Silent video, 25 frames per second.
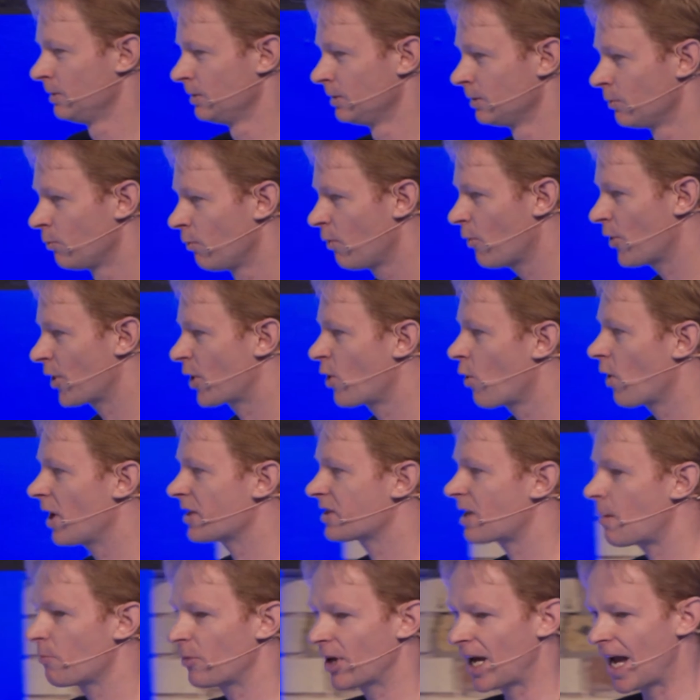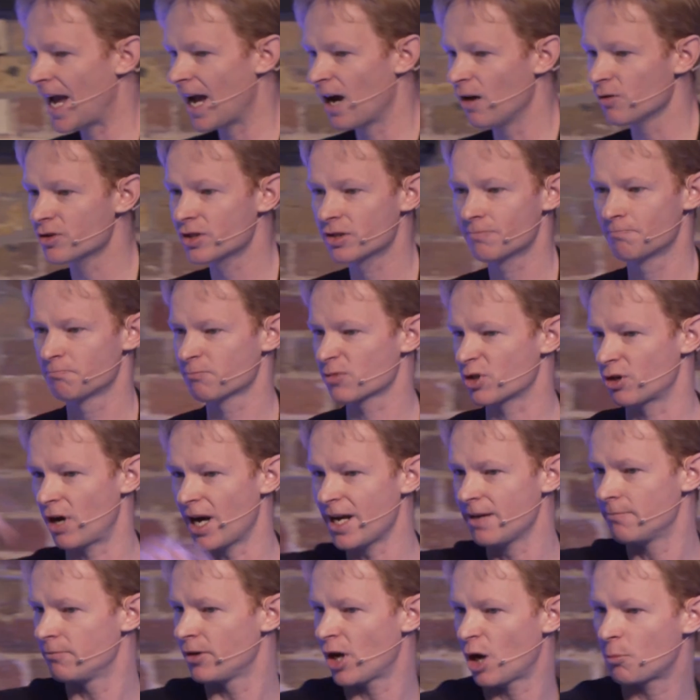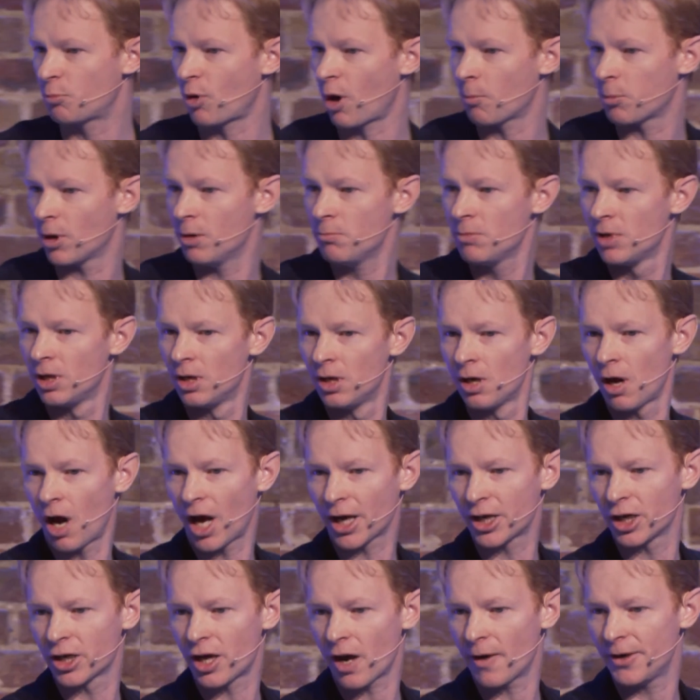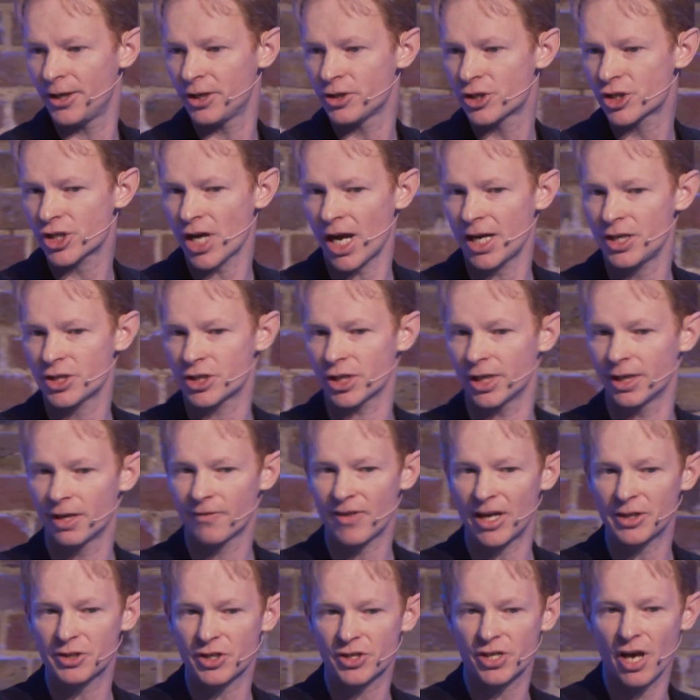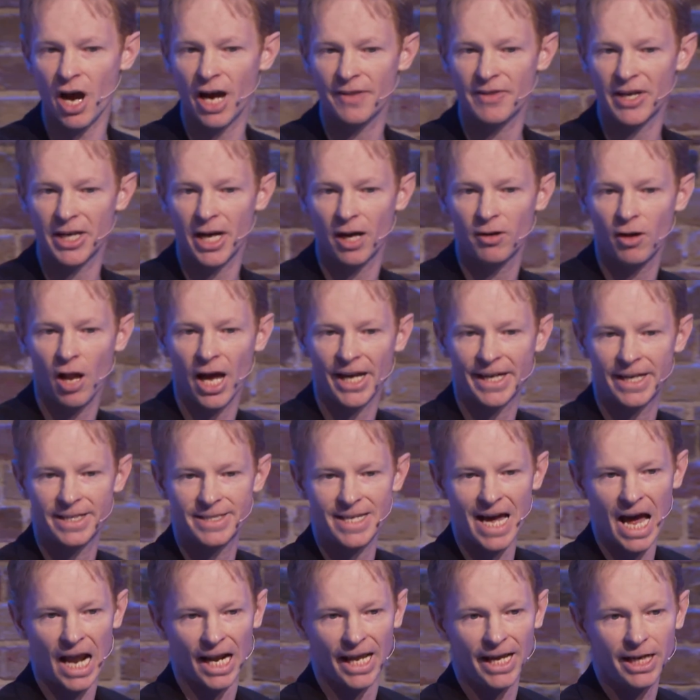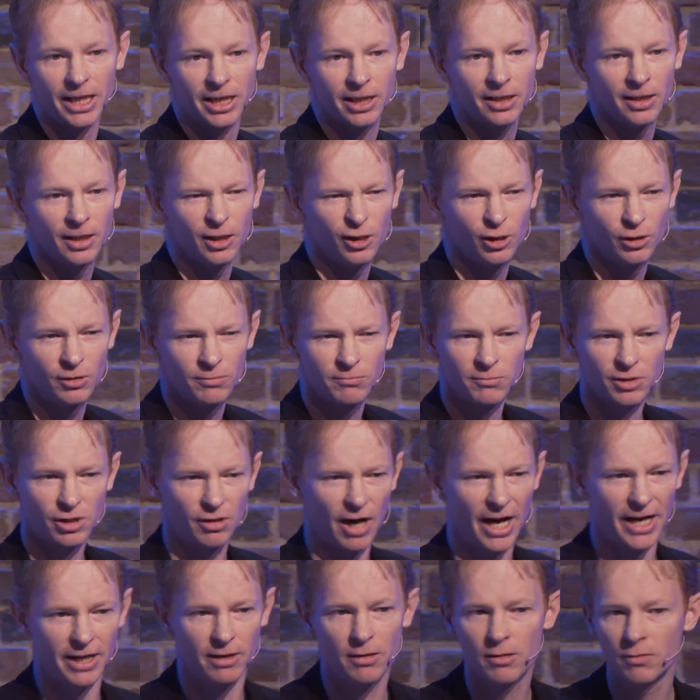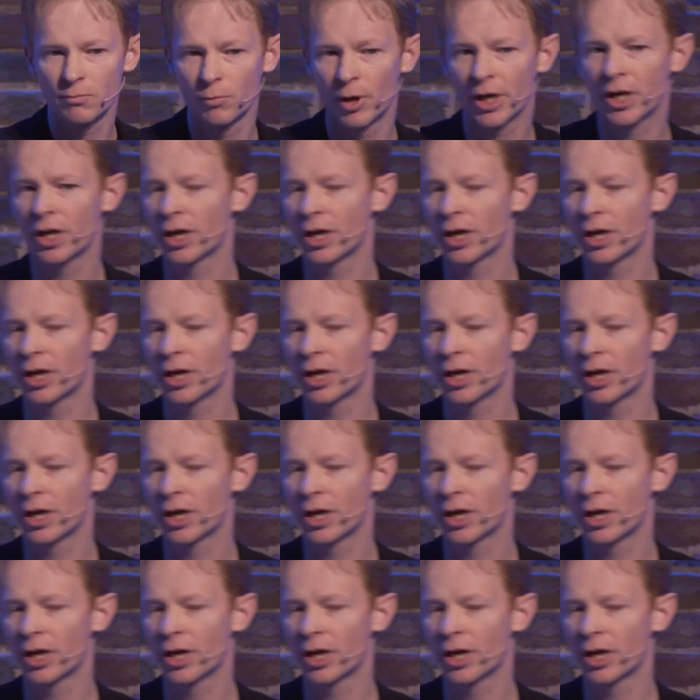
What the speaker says: we want to call it something else, great, no problem. I can go in and change it. If they decide they don't like italic, great, we can